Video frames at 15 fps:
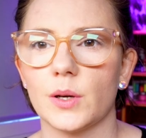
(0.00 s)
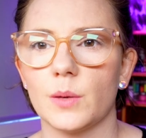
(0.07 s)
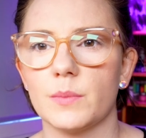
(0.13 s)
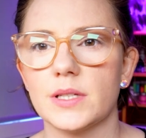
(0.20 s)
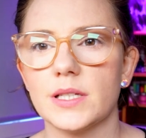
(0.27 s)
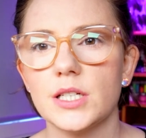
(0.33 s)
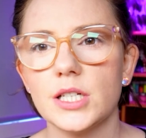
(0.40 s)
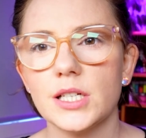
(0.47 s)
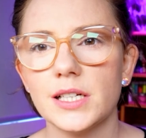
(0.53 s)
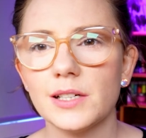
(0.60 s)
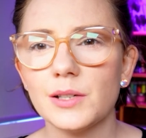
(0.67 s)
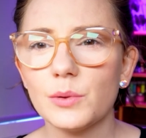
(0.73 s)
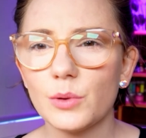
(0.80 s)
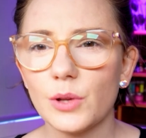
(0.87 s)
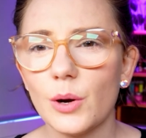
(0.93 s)
composition,
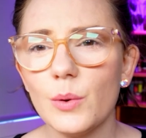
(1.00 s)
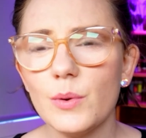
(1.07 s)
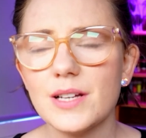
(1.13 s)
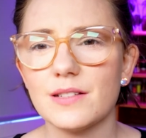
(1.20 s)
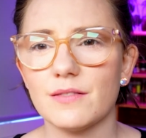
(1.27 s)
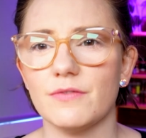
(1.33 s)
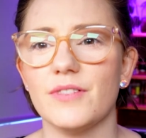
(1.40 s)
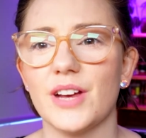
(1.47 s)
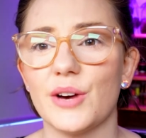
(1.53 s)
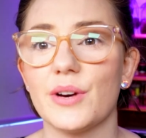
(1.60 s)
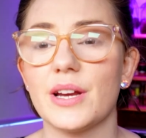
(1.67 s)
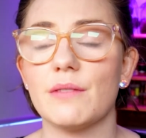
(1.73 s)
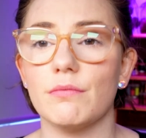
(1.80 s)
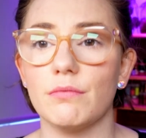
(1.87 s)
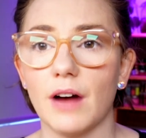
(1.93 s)
and although it's
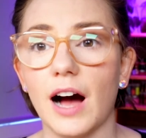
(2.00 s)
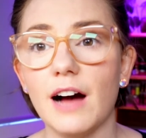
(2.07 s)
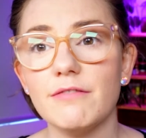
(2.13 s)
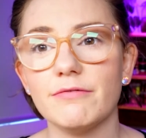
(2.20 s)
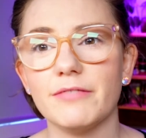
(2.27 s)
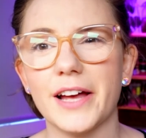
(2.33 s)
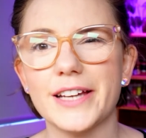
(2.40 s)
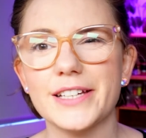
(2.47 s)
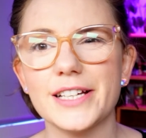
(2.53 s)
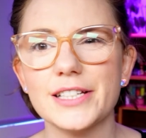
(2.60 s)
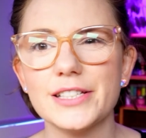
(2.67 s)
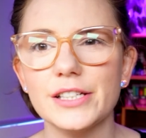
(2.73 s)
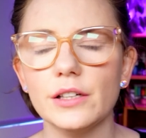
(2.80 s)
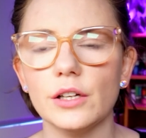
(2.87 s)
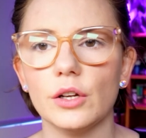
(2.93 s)
very rough and
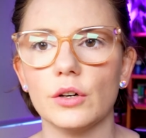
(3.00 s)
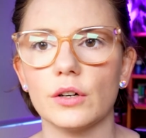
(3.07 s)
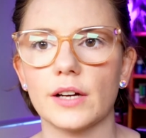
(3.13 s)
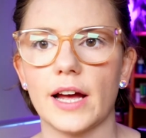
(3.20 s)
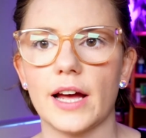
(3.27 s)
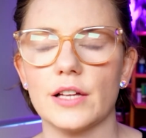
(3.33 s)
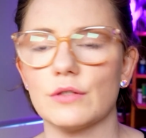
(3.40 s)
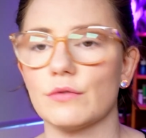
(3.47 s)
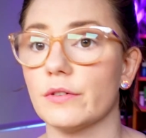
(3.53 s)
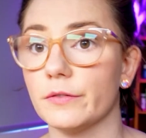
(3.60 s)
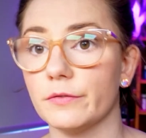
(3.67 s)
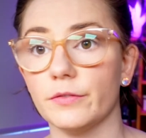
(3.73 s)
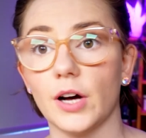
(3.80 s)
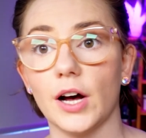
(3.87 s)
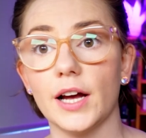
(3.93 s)
doesn't look as
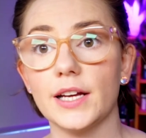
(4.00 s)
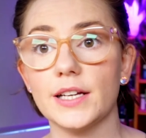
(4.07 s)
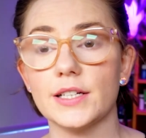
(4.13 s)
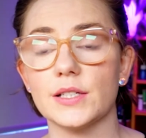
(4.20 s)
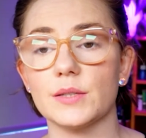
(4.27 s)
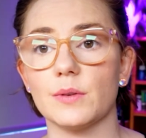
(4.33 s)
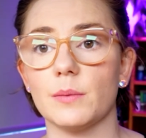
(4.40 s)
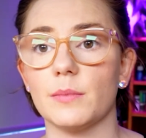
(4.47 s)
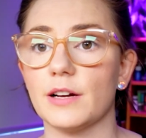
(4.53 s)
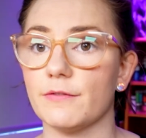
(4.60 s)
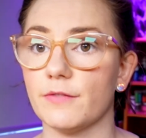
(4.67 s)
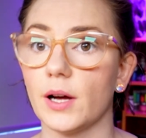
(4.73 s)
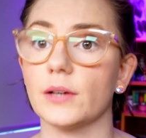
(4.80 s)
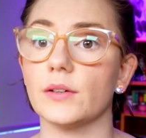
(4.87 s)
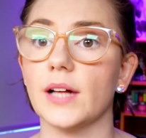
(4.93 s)
refined as what my
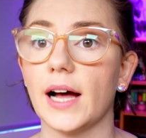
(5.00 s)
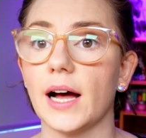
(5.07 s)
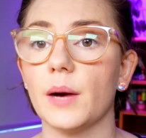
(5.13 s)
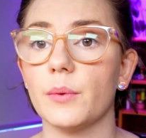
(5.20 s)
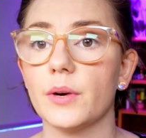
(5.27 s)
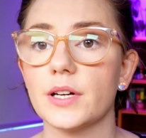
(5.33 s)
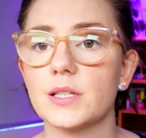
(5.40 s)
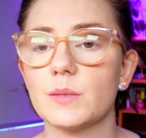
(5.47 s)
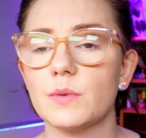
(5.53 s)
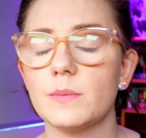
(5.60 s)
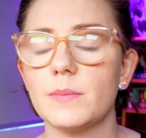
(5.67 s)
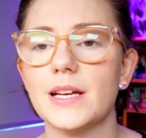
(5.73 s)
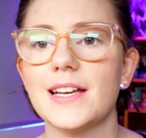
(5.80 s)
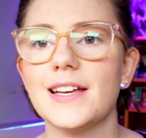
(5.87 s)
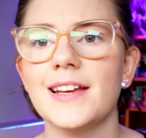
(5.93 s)
final artworks would
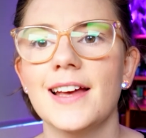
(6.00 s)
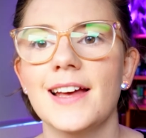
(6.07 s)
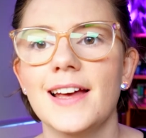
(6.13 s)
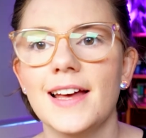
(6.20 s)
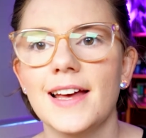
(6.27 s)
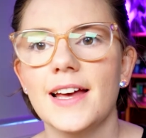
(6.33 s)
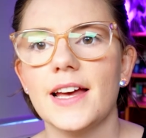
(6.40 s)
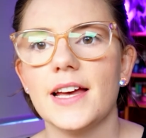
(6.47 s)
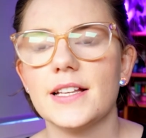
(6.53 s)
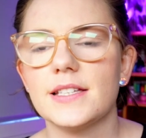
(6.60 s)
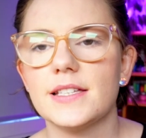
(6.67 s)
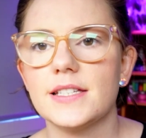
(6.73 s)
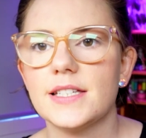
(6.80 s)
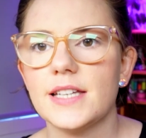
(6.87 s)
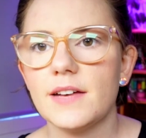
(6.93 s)
be,
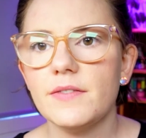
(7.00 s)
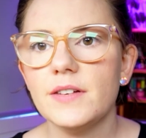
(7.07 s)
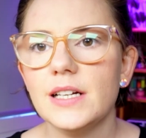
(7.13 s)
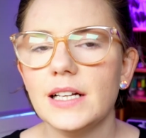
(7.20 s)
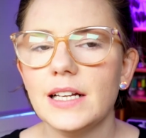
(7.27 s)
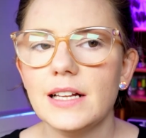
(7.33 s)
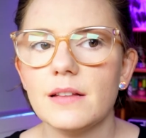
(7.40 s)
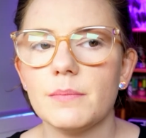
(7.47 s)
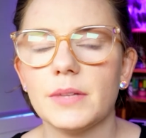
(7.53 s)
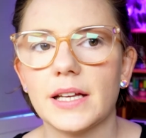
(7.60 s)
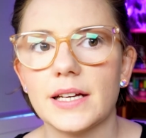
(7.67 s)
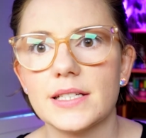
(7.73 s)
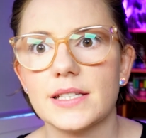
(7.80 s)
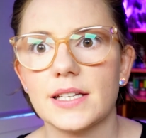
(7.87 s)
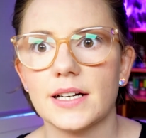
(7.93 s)
it's definitely the
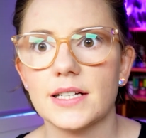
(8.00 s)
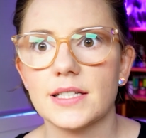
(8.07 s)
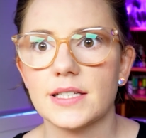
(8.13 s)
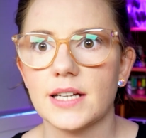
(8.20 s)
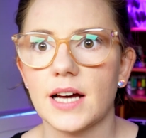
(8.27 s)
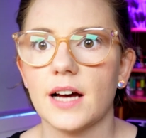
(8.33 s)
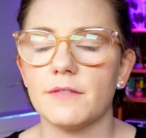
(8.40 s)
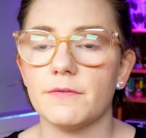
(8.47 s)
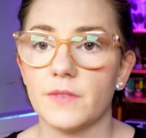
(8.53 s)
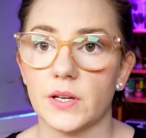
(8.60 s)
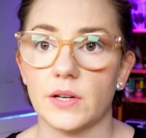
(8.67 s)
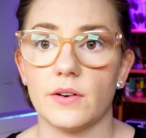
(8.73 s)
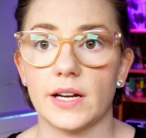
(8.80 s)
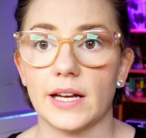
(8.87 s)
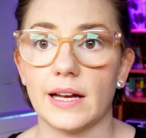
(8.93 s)
place that I start
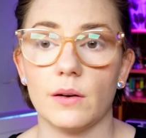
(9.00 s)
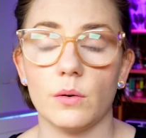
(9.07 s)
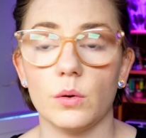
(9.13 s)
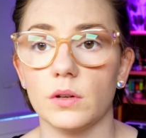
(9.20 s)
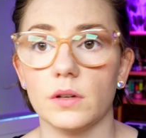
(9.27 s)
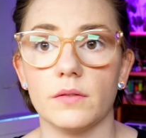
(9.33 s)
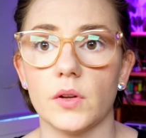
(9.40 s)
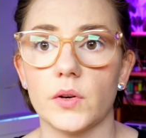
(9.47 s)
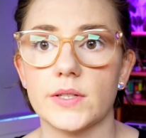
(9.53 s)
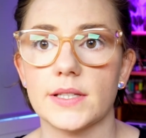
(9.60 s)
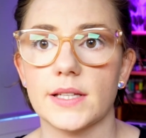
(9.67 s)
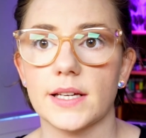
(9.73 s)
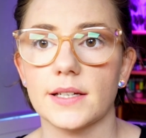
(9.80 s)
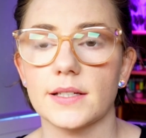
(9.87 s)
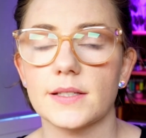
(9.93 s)
figuring out all of those
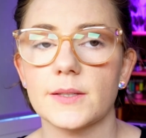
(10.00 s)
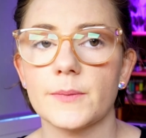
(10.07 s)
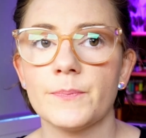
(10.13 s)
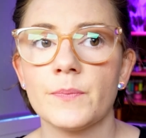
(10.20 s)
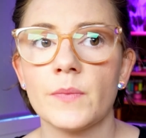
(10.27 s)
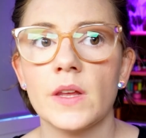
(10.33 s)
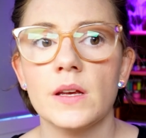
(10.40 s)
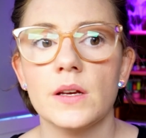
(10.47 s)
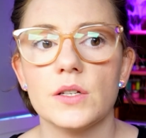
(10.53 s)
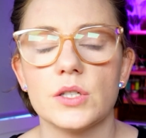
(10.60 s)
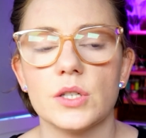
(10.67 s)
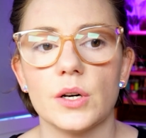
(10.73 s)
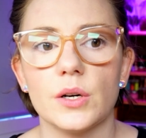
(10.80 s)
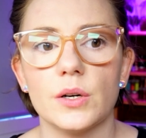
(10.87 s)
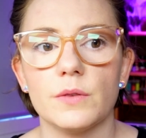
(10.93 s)
things.
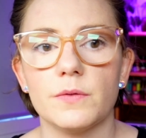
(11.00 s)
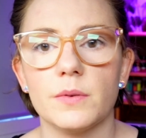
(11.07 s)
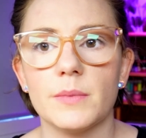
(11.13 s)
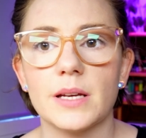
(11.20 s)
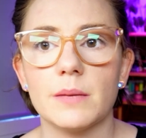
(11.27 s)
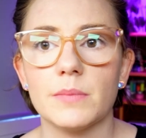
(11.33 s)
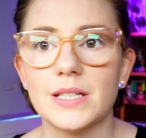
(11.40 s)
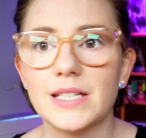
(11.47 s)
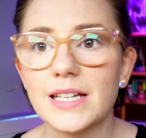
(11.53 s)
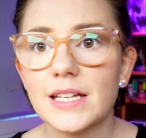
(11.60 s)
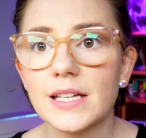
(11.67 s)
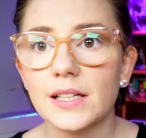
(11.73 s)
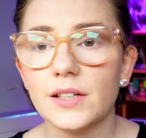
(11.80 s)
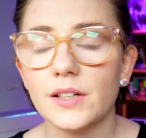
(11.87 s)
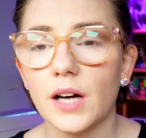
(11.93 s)
So for me in
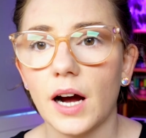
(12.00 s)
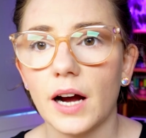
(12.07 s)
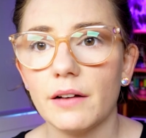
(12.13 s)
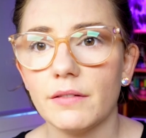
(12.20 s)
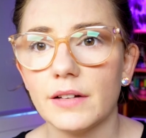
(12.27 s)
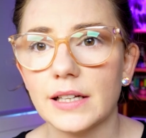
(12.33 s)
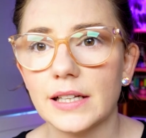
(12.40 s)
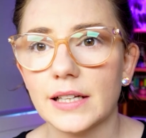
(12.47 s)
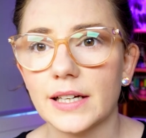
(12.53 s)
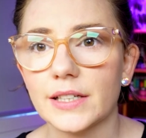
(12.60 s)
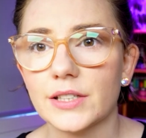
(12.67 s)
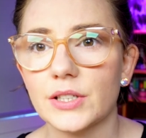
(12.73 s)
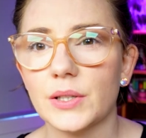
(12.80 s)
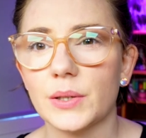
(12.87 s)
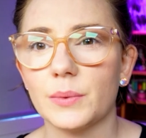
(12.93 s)
particular, I really
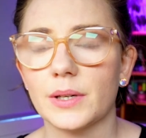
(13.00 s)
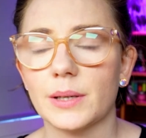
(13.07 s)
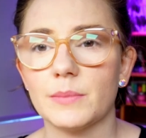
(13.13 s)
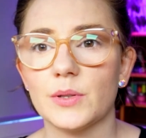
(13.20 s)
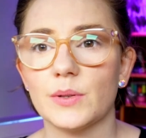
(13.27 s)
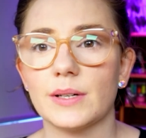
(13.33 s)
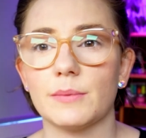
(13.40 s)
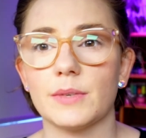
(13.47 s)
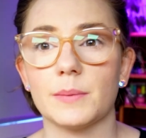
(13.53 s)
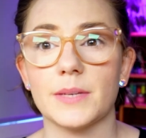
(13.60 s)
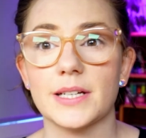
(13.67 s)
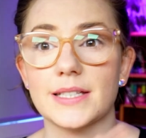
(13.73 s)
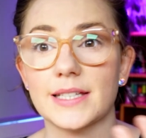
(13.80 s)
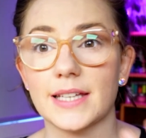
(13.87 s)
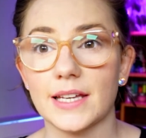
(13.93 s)
like to know what I'm doing with
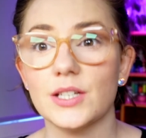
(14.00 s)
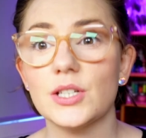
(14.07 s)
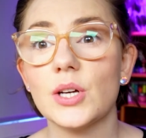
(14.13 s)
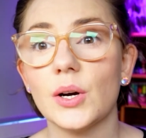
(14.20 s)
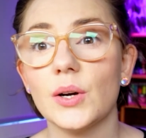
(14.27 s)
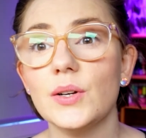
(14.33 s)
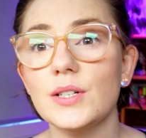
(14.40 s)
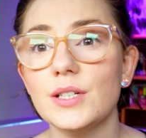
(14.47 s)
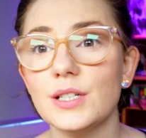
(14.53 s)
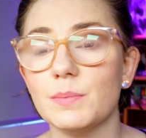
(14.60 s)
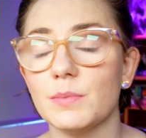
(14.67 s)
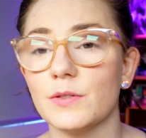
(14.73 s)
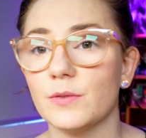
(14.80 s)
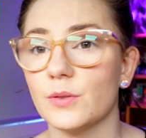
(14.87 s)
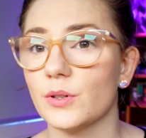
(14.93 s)
my skin tones
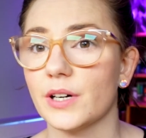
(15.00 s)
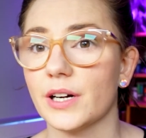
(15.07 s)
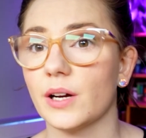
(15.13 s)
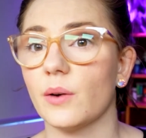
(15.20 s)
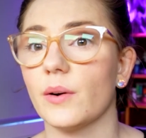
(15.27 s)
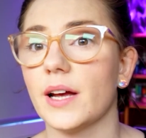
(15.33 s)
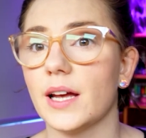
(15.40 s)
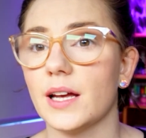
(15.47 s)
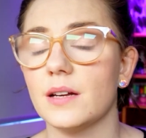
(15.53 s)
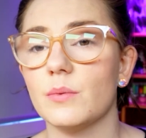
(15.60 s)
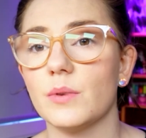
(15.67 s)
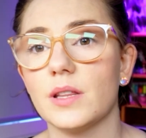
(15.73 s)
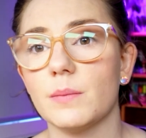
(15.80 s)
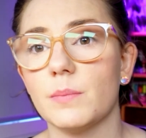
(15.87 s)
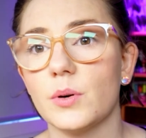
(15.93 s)
before I go ahead
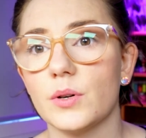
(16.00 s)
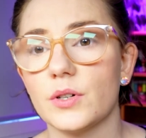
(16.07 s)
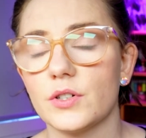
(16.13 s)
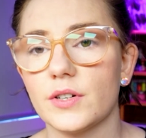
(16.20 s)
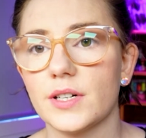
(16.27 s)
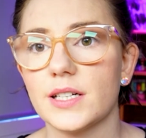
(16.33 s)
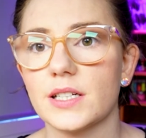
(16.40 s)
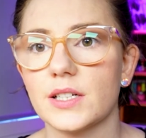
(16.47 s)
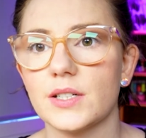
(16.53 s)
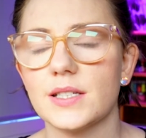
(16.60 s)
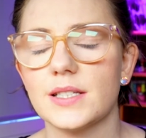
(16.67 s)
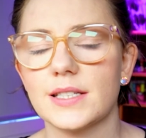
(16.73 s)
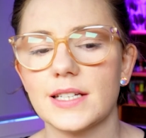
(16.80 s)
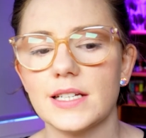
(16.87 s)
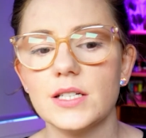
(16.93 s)
with a portrait,
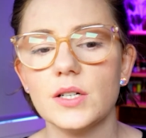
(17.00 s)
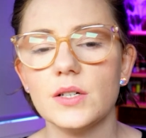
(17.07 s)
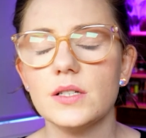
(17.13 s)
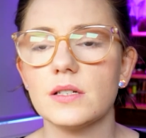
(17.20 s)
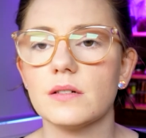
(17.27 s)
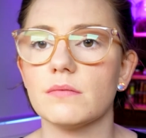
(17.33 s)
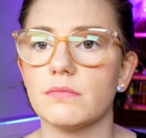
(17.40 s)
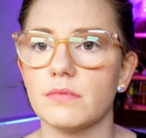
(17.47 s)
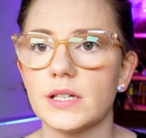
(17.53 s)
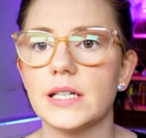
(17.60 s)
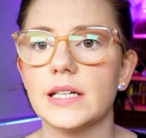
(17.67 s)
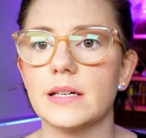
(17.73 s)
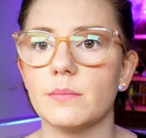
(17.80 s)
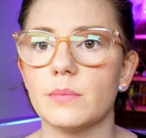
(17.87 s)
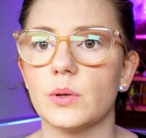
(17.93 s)
because skin tones are
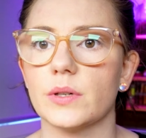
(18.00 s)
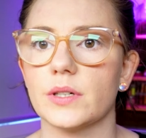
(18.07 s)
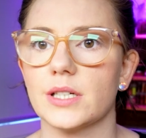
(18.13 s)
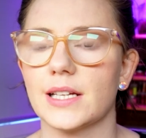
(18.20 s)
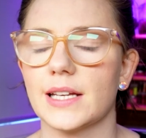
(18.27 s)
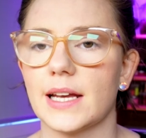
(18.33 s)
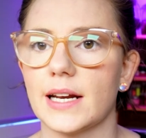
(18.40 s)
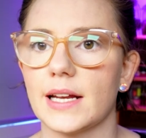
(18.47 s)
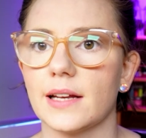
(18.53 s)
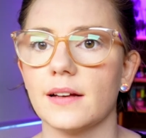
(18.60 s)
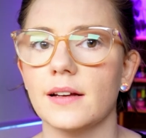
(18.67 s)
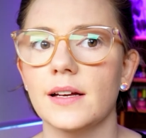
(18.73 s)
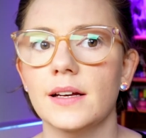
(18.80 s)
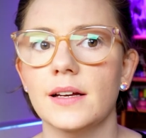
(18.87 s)
really important to getting